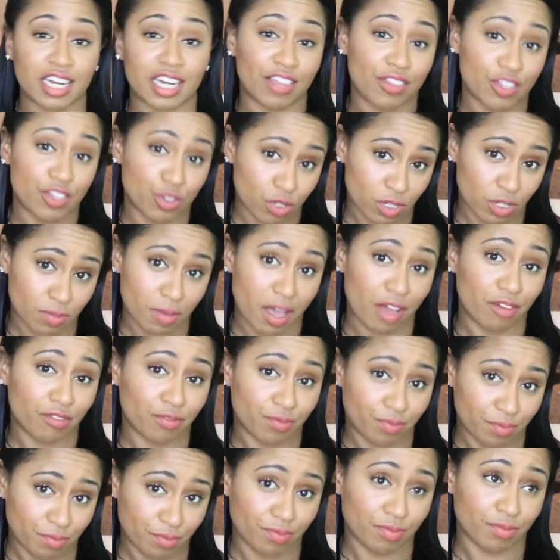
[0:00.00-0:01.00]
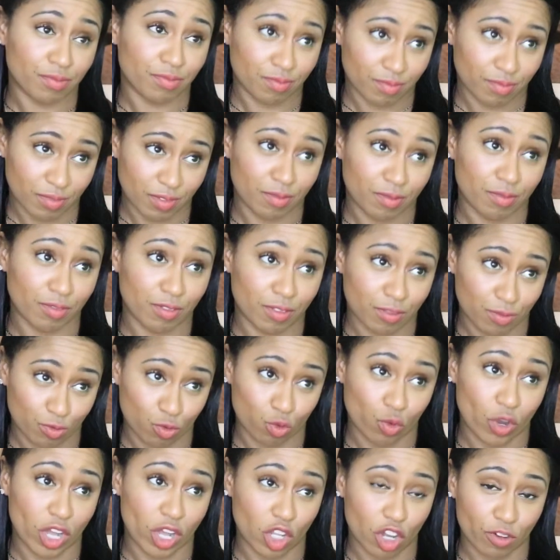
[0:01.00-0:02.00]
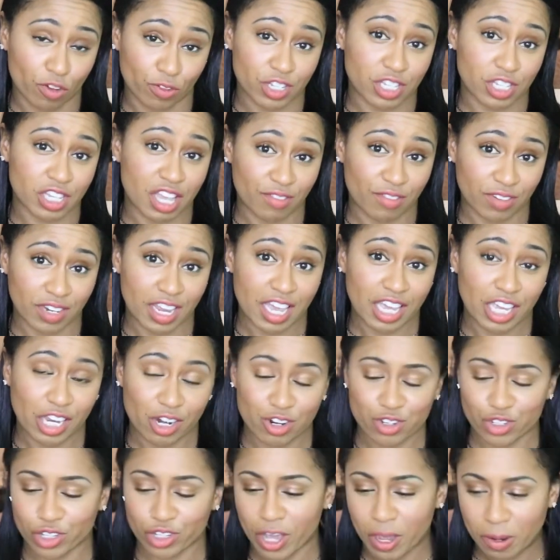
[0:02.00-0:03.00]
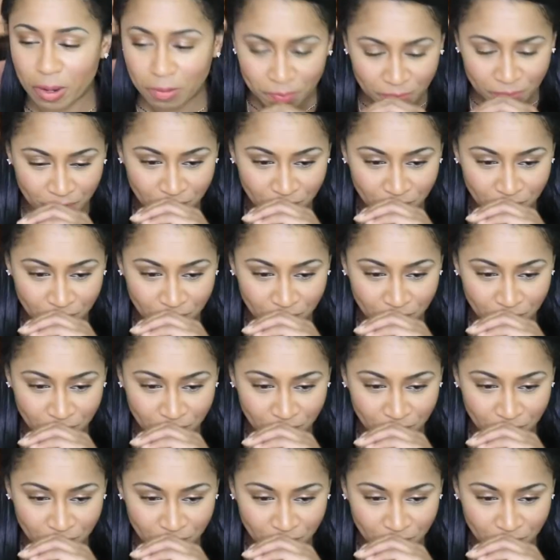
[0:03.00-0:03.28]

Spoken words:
Now this was about well over 7-8 years ago.